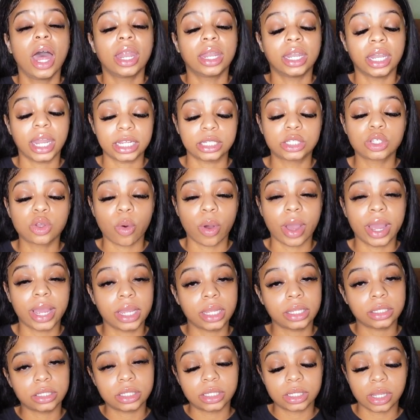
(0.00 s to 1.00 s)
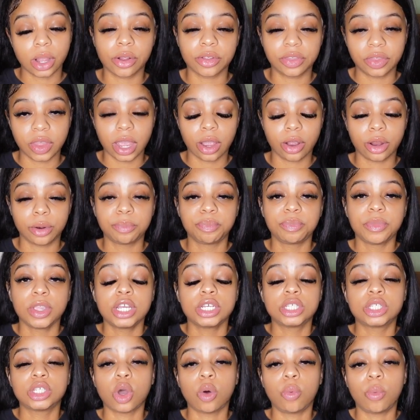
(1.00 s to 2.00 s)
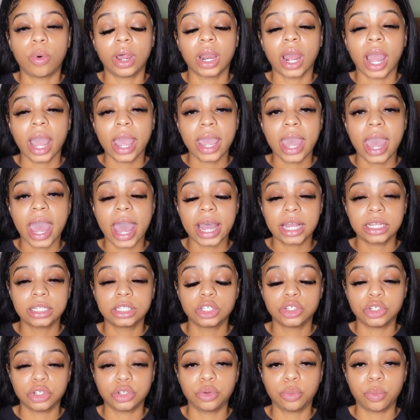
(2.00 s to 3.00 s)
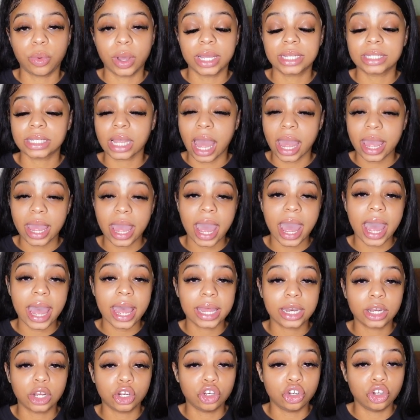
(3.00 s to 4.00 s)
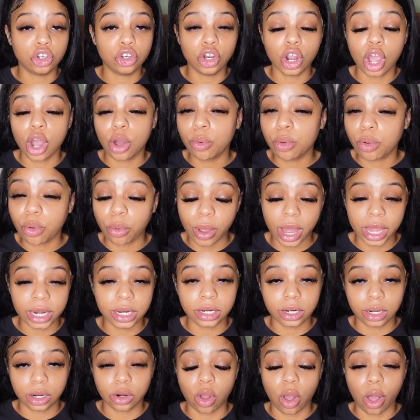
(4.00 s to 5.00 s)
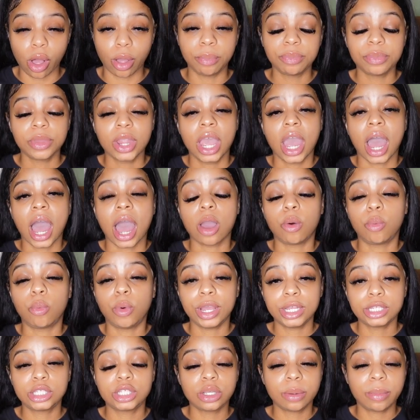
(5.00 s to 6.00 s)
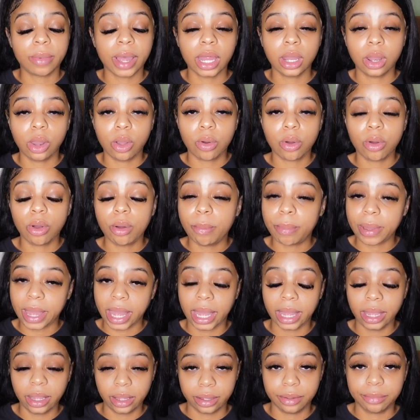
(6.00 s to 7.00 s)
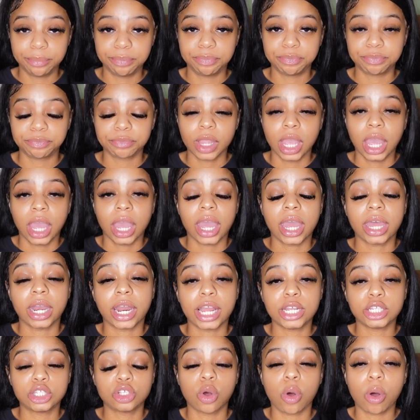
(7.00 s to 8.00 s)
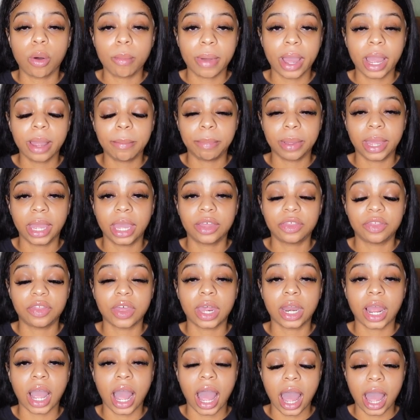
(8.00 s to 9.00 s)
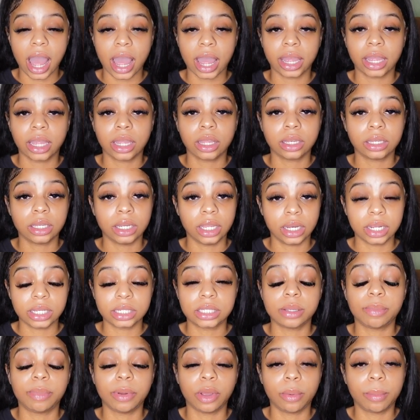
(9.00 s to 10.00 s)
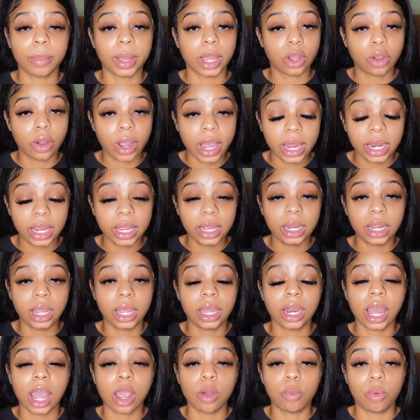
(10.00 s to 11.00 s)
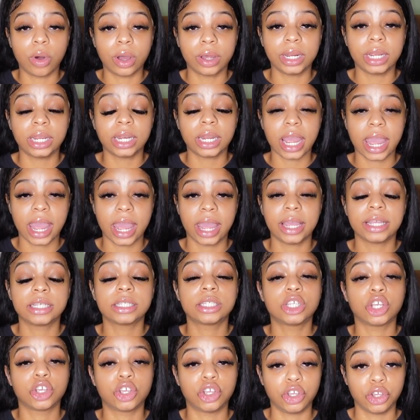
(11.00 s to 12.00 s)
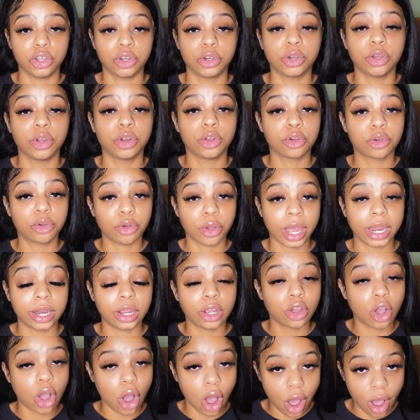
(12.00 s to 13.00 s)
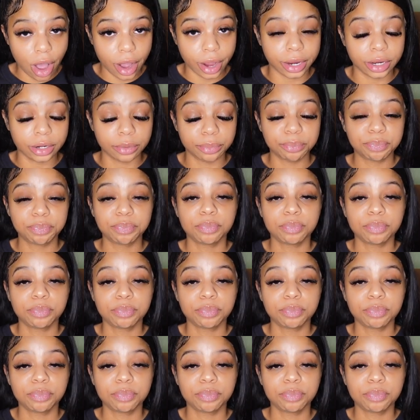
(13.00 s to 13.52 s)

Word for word: let's go ahead and start there. So what I had to do was I had no credit at all. I went to my local bank, and I told my bank that I needed to build my credit and I wanted a secured credit card.